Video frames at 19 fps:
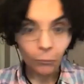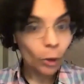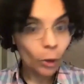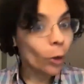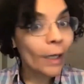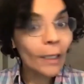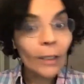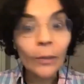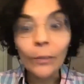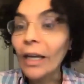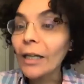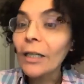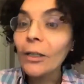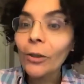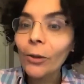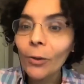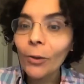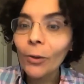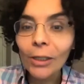as many
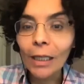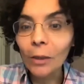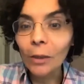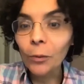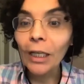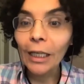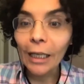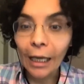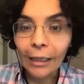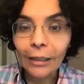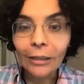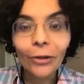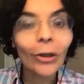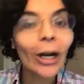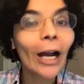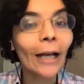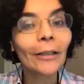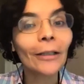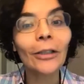students as we can
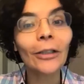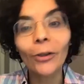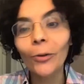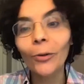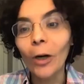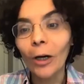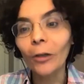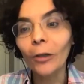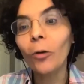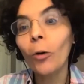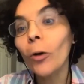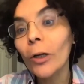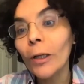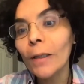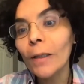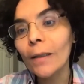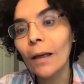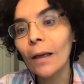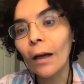attract into our
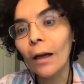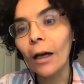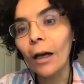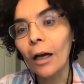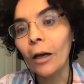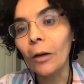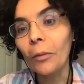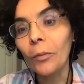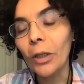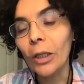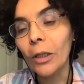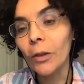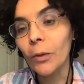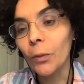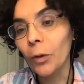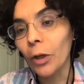course, because we're